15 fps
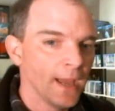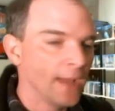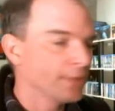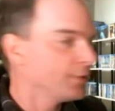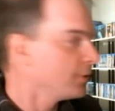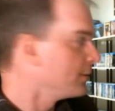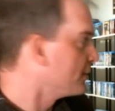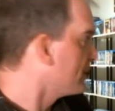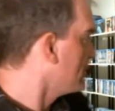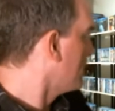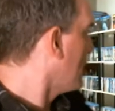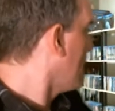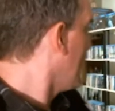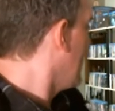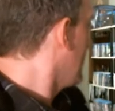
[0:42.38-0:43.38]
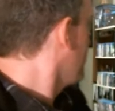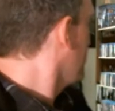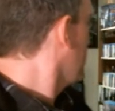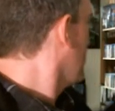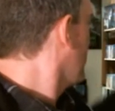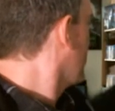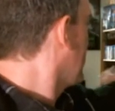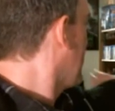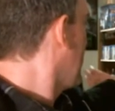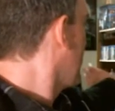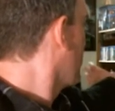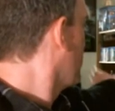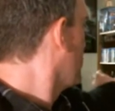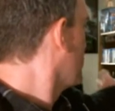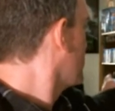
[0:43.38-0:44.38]
As you can see behind me, I've
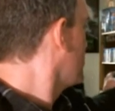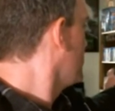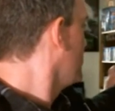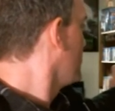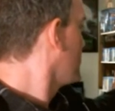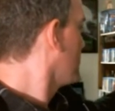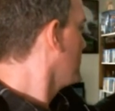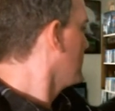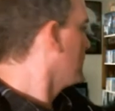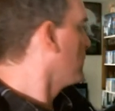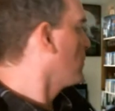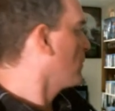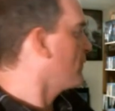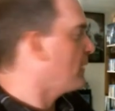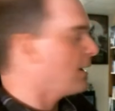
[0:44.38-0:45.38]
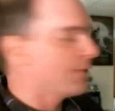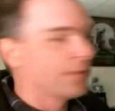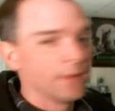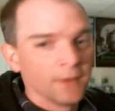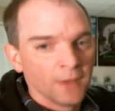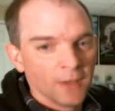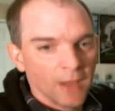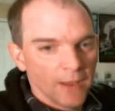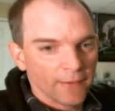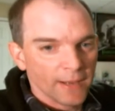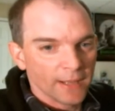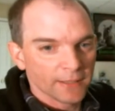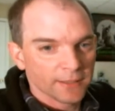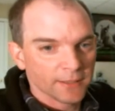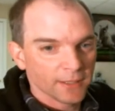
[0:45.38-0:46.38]
got one, two, three, four, five, I've
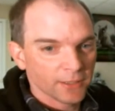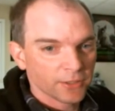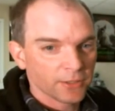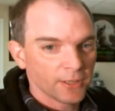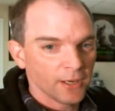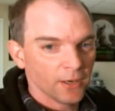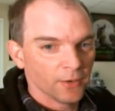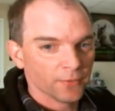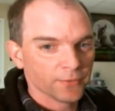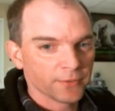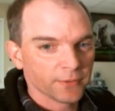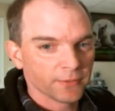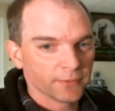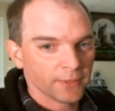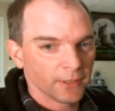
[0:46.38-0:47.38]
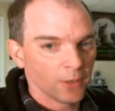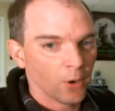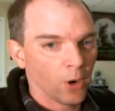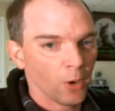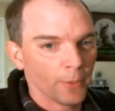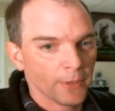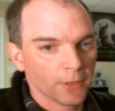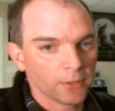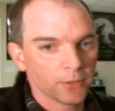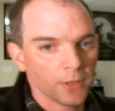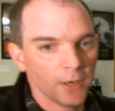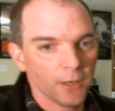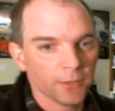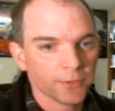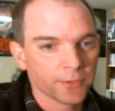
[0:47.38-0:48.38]
got six shelves that go all the way
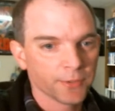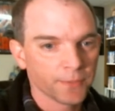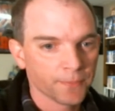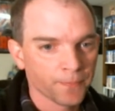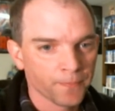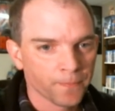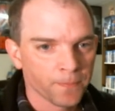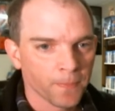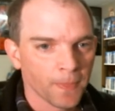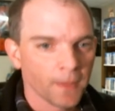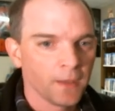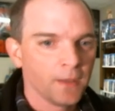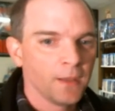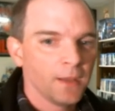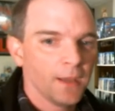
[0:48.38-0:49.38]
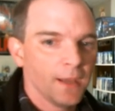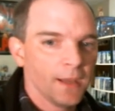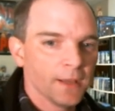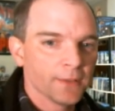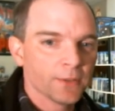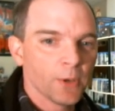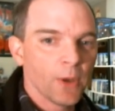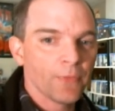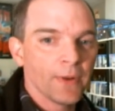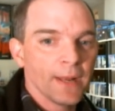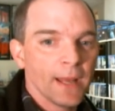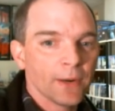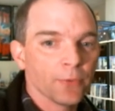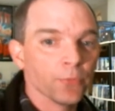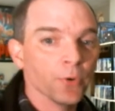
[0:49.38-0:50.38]
across. And so I ran
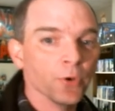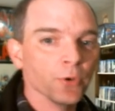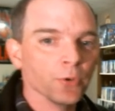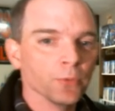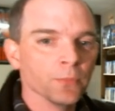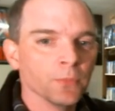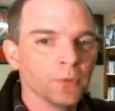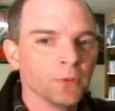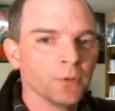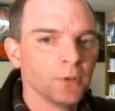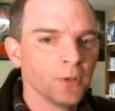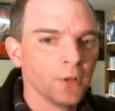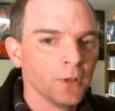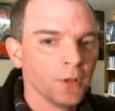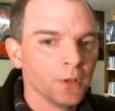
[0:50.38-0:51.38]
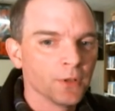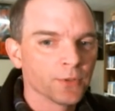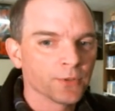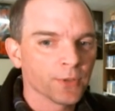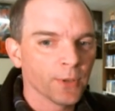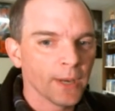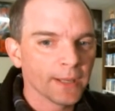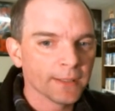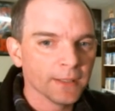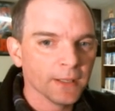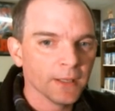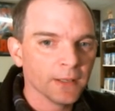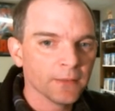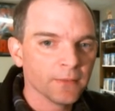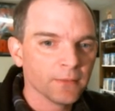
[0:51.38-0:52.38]
out of room. So I
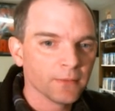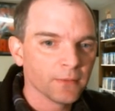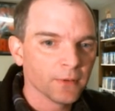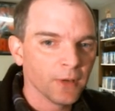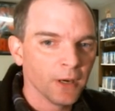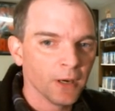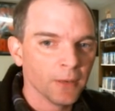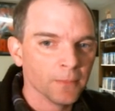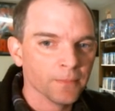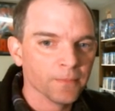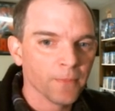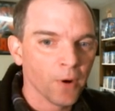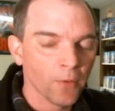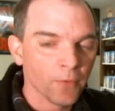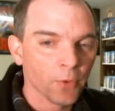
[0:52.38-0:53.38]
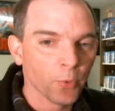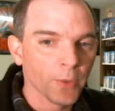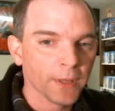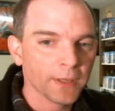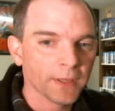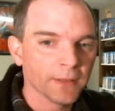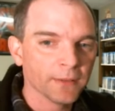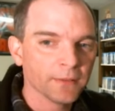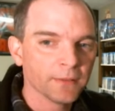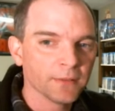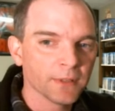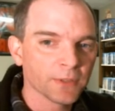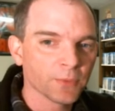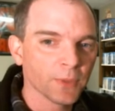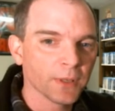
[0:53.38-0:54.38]
did, um, over the weekend,
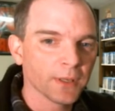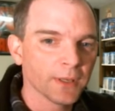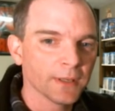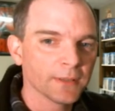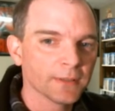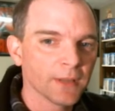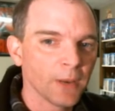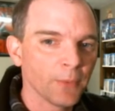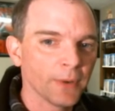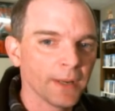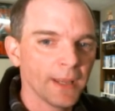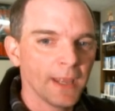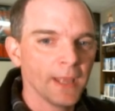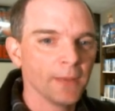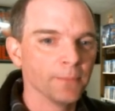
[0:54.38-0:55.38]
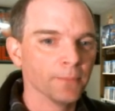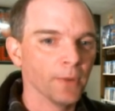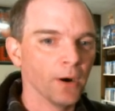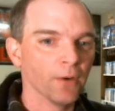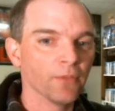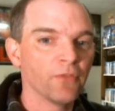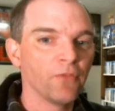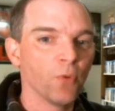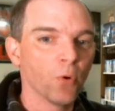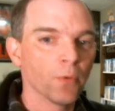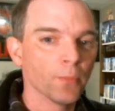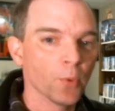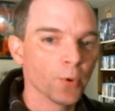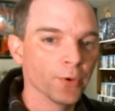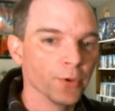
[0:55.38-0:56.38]
this weekend, I went ahead and bought four
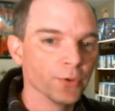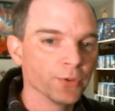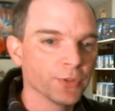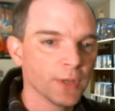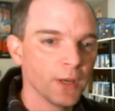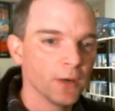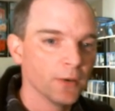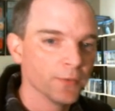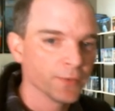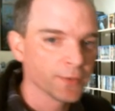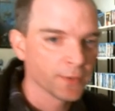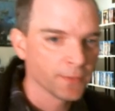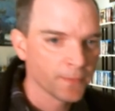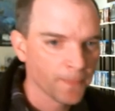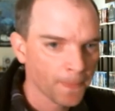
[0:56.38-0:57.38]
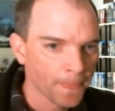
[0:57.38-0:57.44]
more new shelves